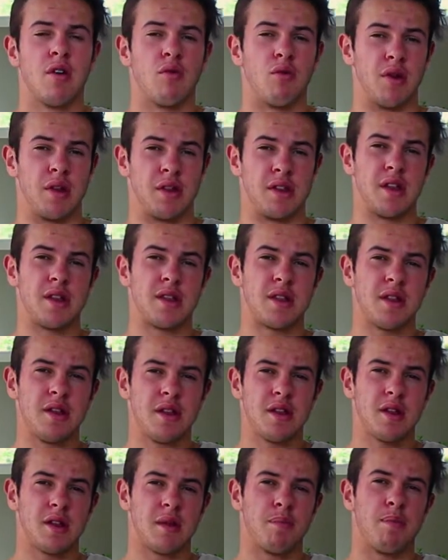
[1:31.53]

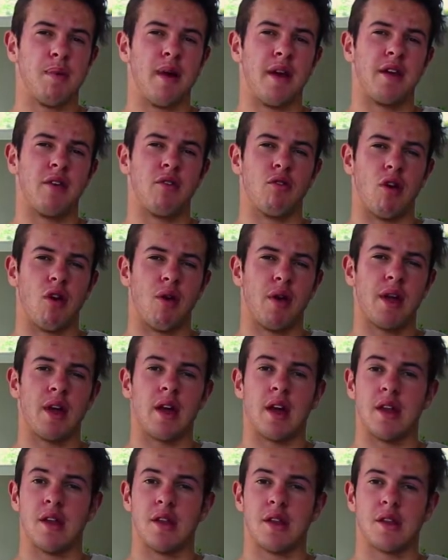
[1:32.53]
resistance by
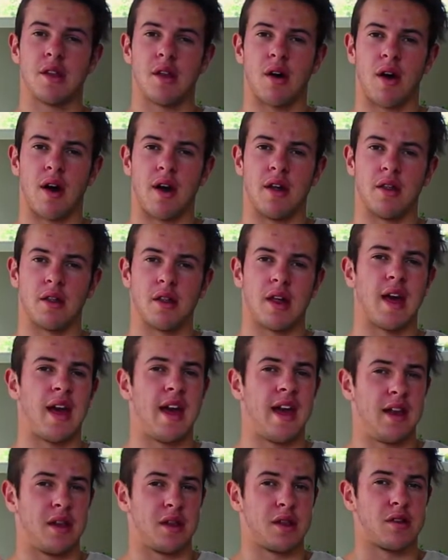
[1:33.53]
growing in size
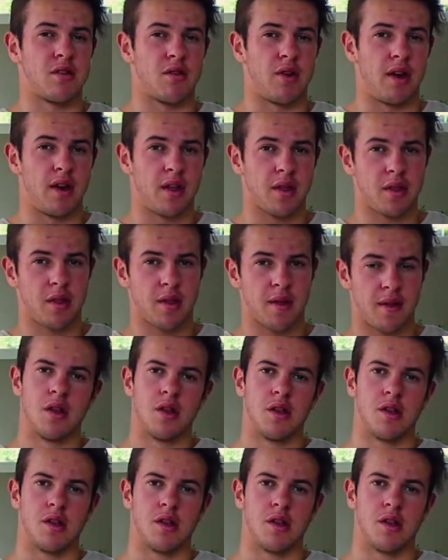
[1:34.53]
and strength.